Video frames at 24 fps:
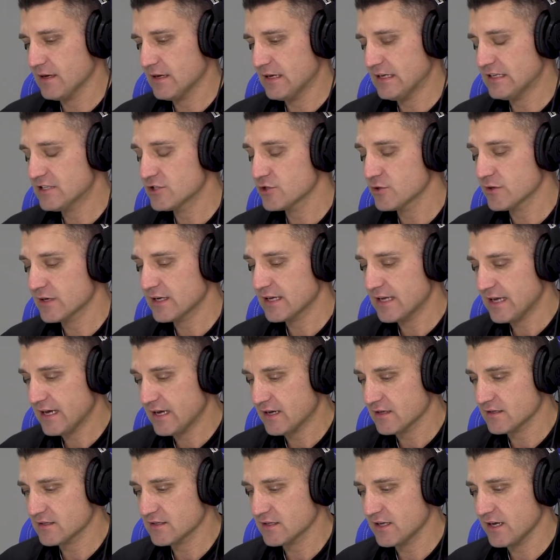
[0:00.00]
into
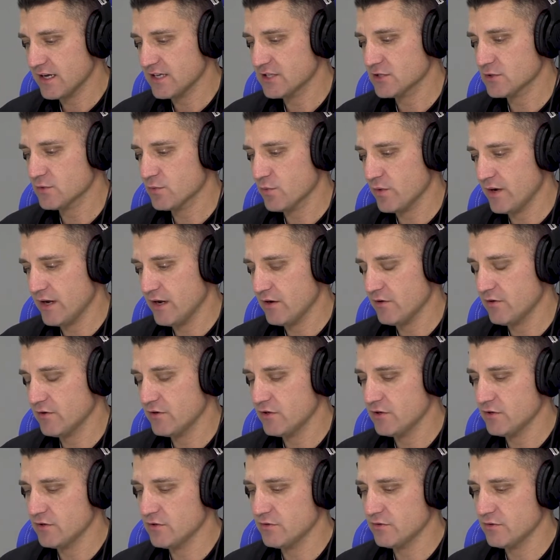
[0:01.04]
account a case where
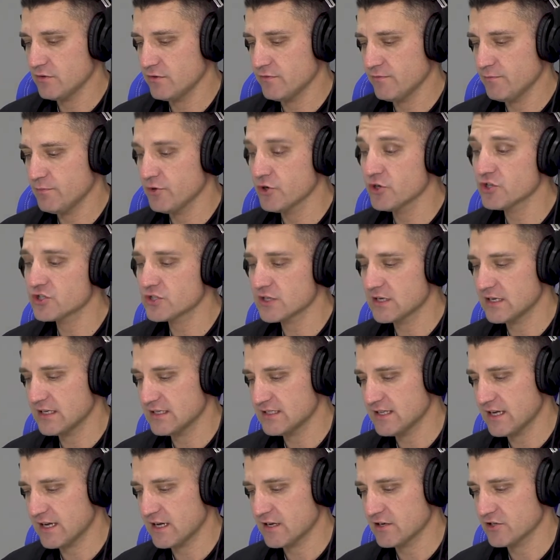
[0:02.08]
you've personally
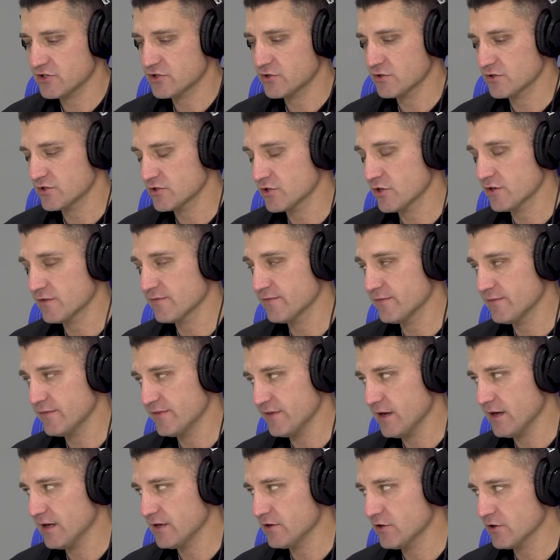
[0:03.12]
taken out insurance, not
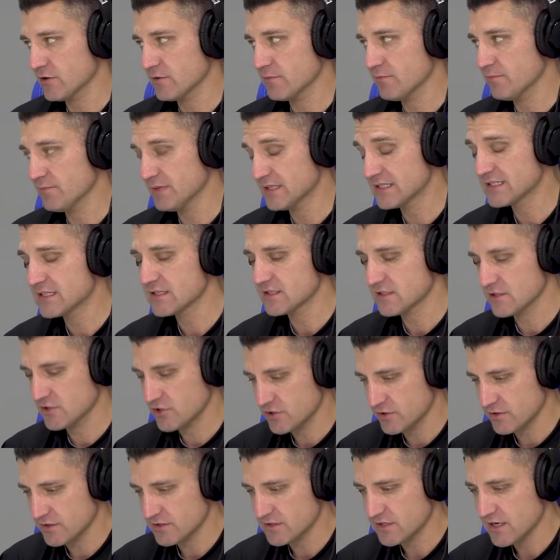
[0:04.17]
business
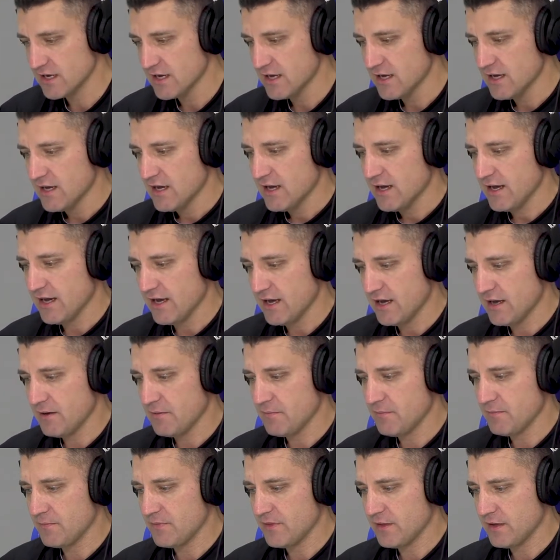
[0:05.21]
insurance,
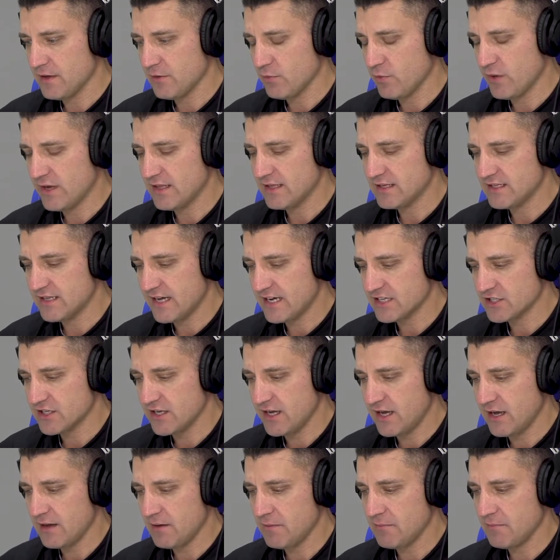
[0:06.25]
where the dash
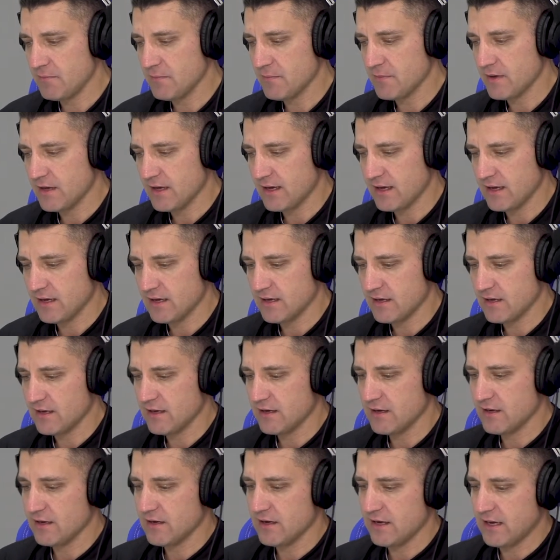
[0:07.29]
cam
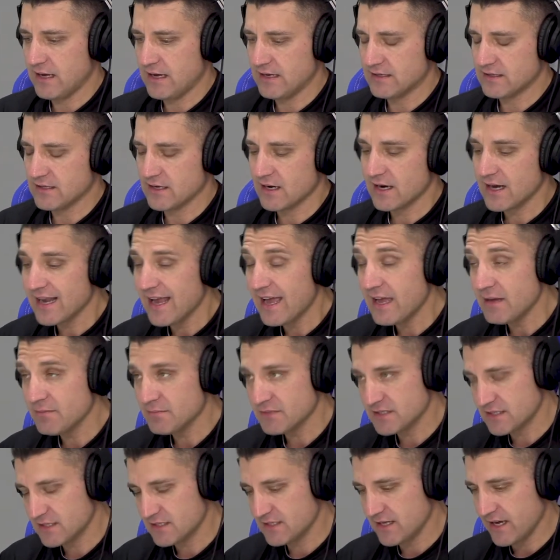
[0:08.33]
at the
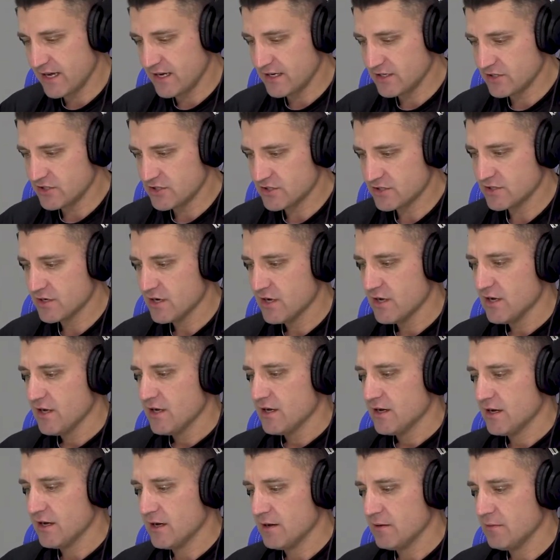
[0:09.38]
claim stage,
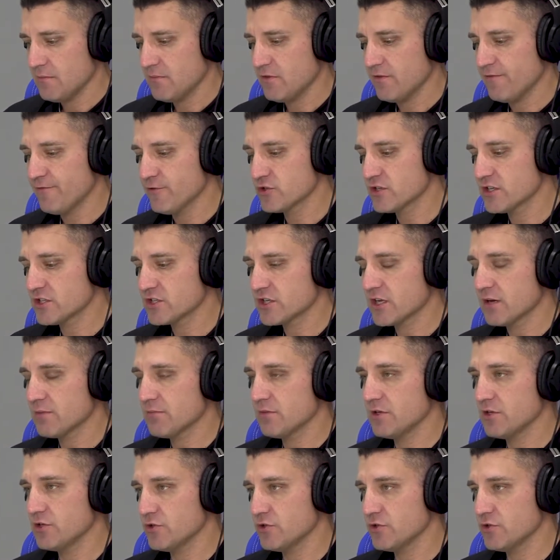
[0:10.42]
the footage can be